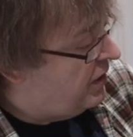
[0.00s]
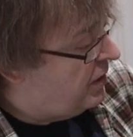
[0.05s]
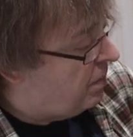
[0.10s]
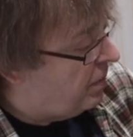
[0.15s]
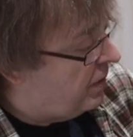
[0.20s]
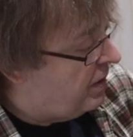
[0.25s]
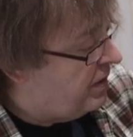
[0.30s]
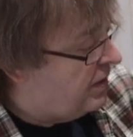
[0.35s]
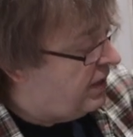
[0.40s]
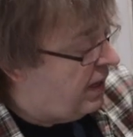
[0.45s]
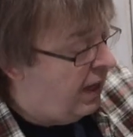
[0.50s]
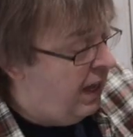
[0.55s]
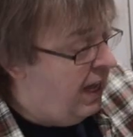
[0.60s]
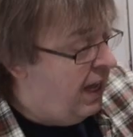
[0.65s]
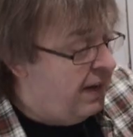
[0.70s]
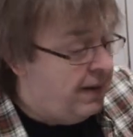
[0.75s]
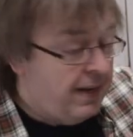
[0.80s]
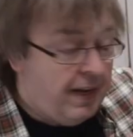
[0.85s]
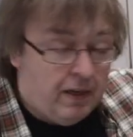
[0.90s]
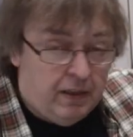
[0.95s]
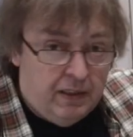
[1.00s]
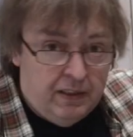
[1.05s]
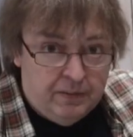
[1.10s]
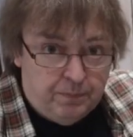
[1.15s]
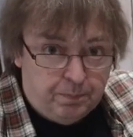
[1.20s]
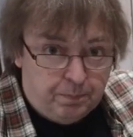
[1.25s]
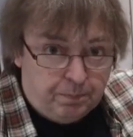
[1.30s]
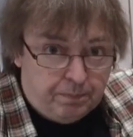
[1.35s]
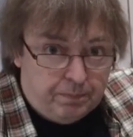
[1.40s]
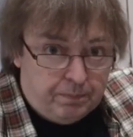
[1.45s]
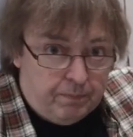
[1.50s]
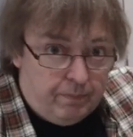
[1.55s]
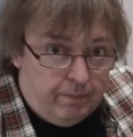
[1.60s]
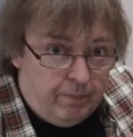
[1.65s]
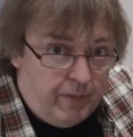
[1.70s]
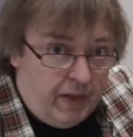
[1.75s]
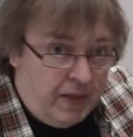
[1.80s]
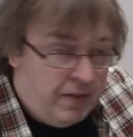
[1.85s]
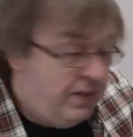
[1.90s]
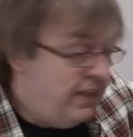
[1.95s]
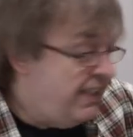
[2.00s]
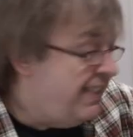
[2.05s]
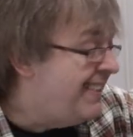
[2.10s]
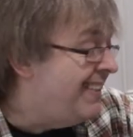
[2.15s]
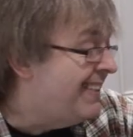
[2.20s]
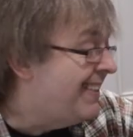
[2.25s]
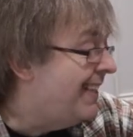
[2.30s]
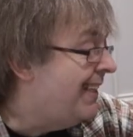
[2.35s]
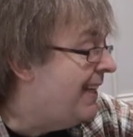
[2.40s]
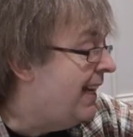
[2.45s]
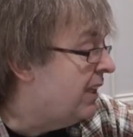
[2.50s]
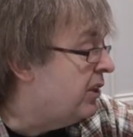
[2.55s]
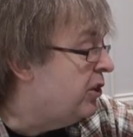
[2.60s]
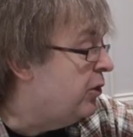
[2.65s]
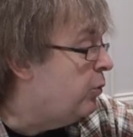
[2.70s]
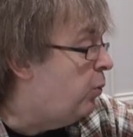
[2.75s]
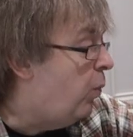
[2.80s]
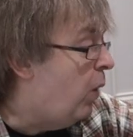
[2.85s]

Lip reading: to the printer. Now, this is connected